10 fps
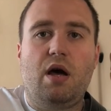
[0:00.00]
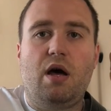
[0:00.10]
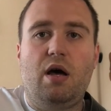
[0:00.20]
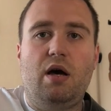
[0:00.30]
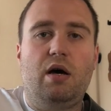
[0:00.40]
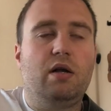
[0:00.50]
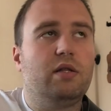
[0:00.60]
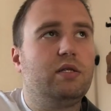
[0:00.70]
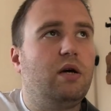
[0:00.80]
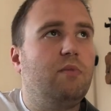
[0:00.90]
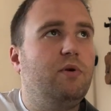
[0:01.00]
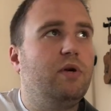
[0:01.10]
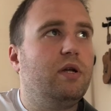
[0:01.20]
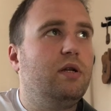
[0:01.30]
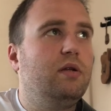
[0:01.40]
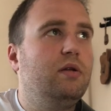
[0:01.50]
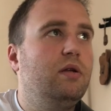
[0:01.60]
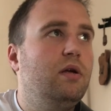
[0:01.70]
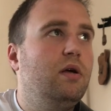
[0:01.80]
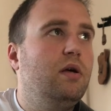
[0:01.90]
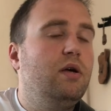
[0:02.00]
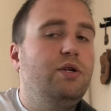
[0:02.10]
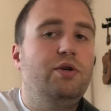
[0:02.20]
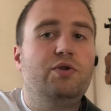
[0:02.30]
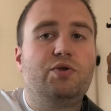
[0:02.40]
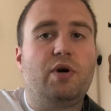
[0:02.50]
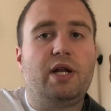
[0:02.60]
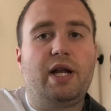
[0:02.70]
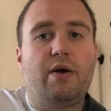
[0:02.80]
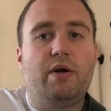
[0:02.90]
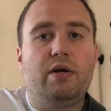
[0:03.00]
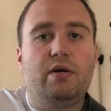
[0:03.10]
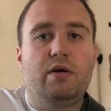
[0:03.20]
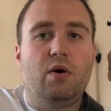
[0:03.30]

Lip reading: A lot of the time you can use trial and error,